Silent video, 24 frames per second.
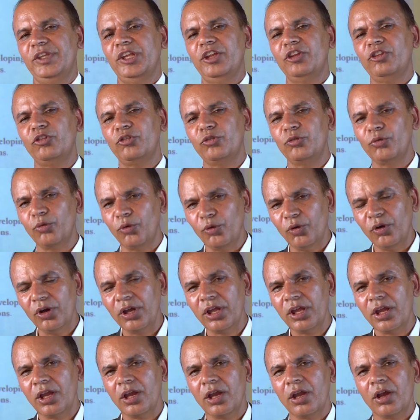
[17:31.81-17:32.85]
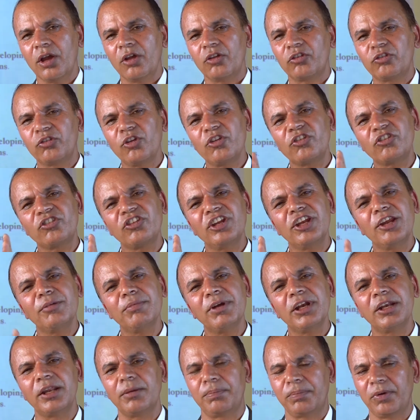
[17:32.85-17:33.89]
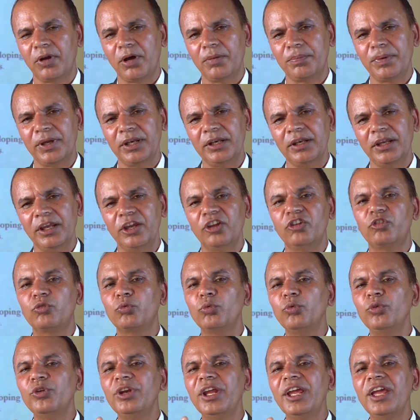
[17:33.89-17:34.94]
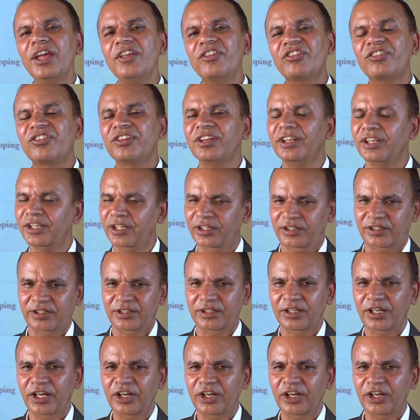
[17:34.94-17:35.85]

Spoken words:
So sustainable development is today's need.